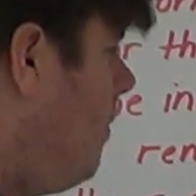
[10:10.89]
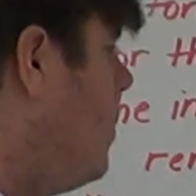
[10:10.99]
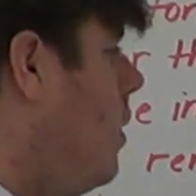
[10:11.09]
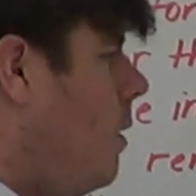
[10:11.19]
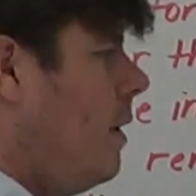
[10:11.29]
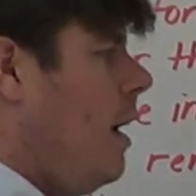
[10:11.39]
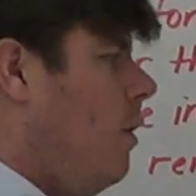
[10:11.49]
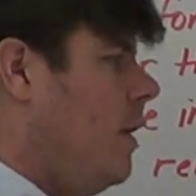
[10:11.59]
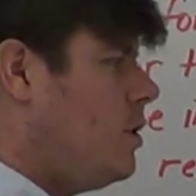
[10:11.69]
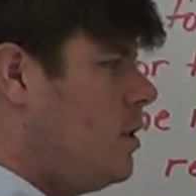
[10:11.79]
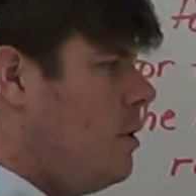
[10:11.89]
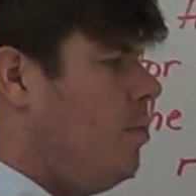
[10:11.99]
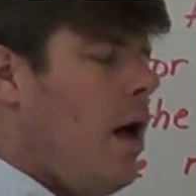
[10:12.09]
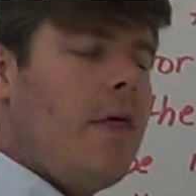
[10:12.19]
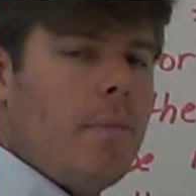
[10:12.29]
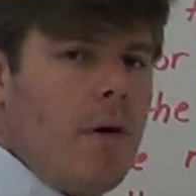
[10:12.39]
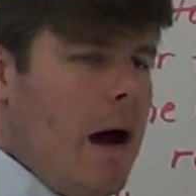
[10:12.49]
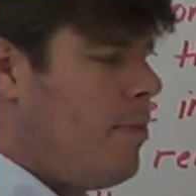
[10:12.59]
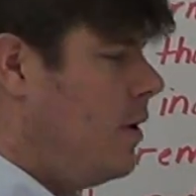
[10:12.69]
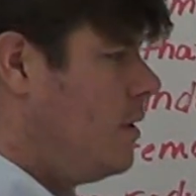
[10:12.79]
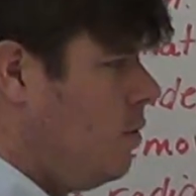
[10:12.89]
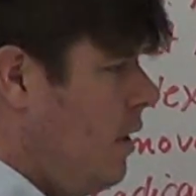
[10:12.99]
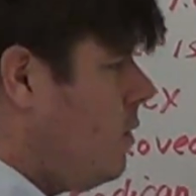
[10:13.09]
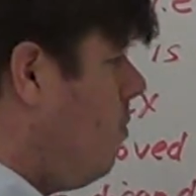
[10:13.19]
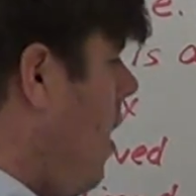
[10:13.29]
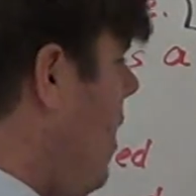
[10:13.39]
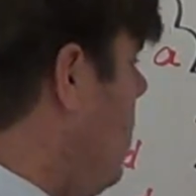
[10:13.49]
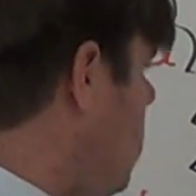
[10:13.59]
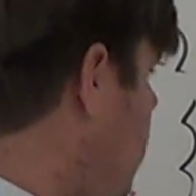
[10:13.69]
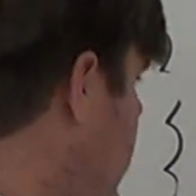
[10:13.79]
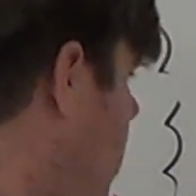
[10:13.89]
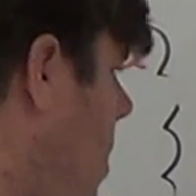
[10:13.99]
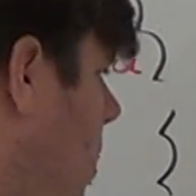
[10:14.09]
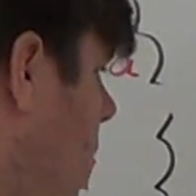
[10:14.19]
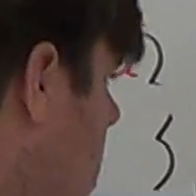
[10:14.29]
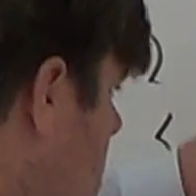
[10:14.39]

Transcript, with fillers: So here we go. Let's just apply the property. So let's apply the distributive property.